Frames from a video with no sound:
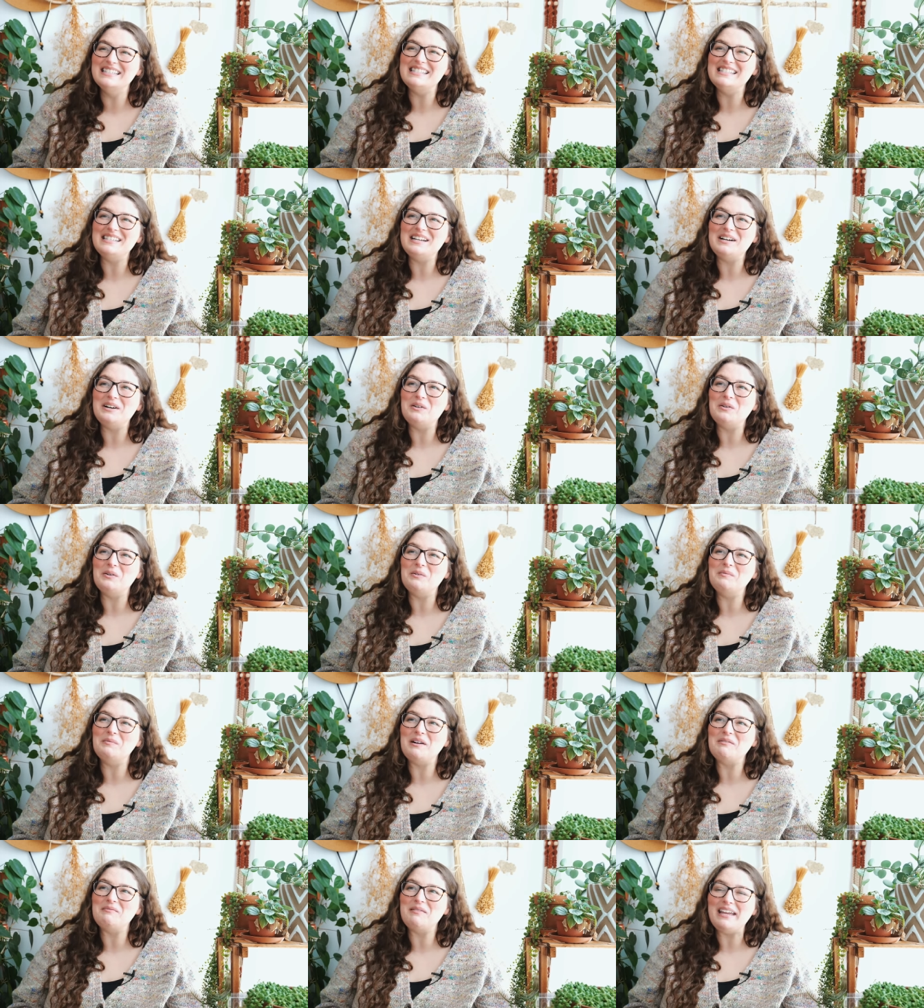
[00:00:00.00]
So
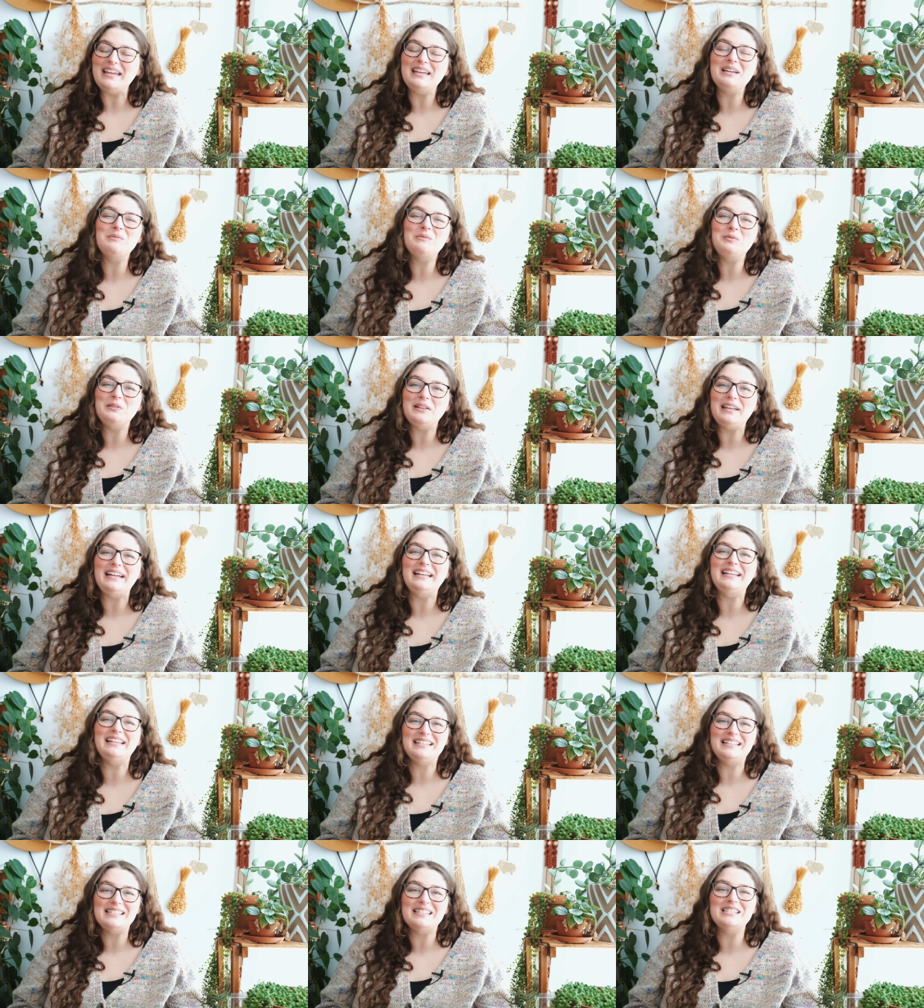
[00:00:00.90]
my main
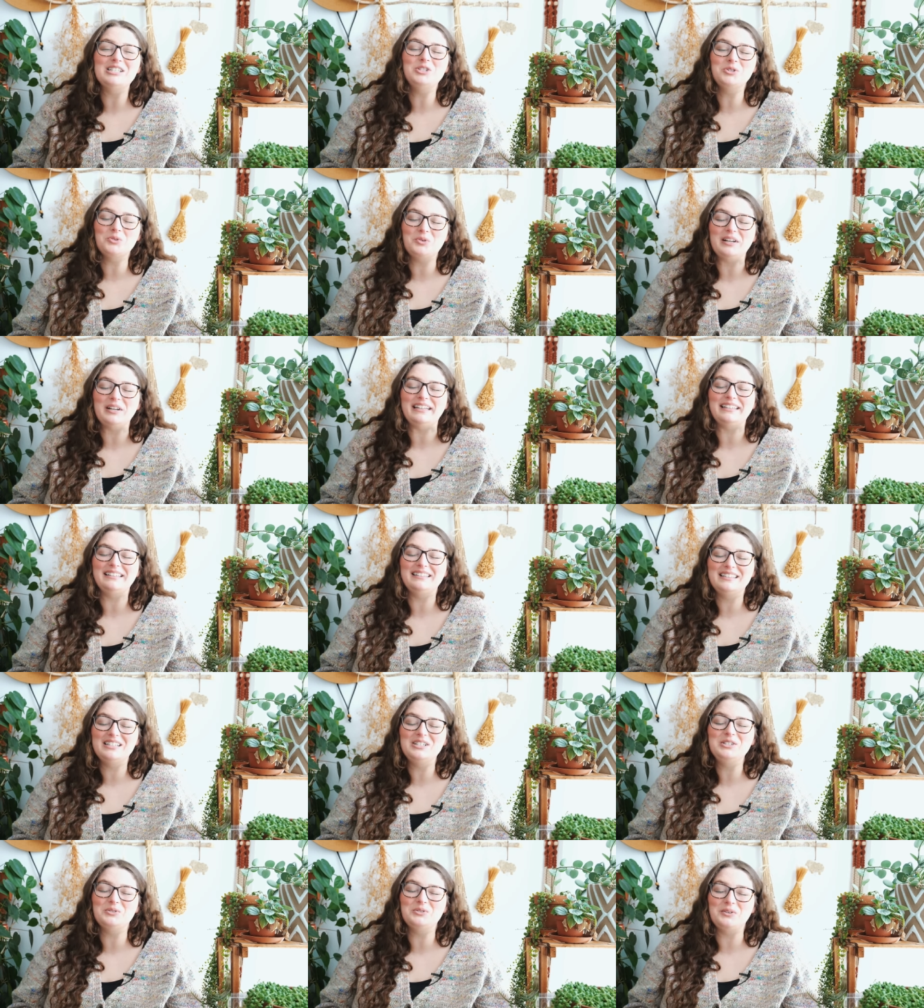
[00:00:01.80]
complaint is the joins